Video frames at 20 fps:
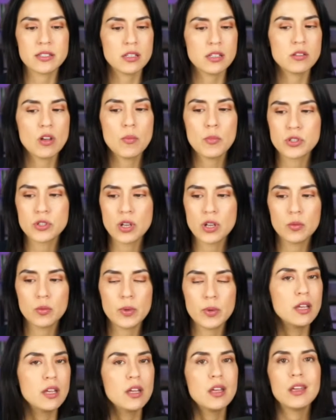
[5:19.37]
It's almost
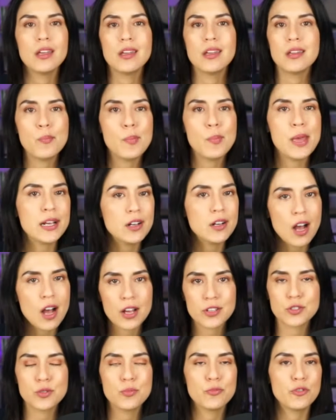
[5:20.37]
Halloween. Make a
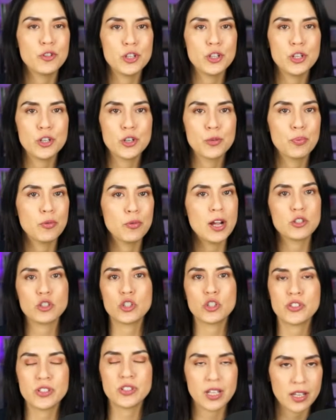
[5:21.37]
costume for your
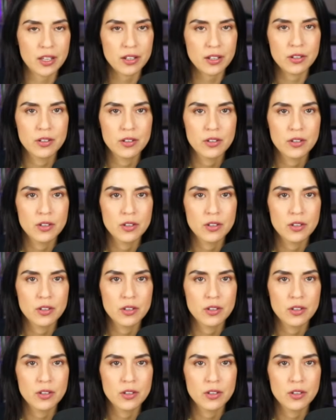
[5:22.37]
precious kid